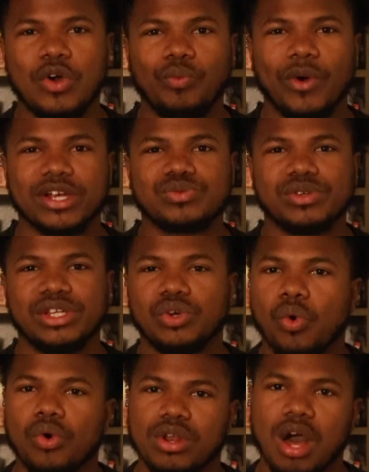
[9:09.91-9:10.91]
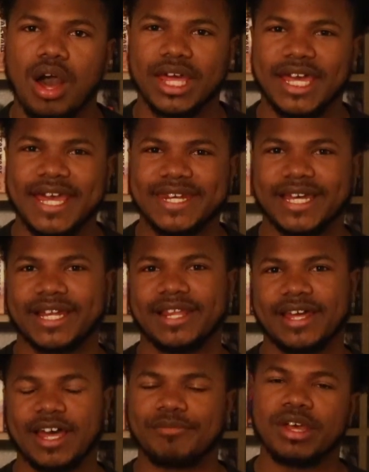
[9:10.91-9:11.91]
what's really going on in the
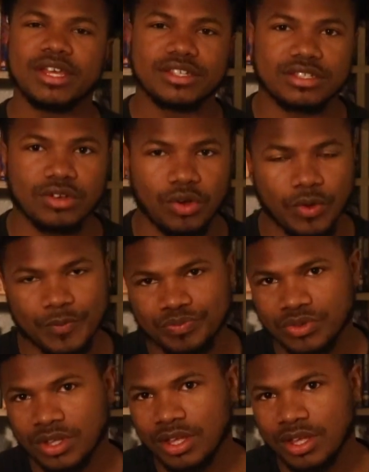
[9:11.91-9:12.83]
club. So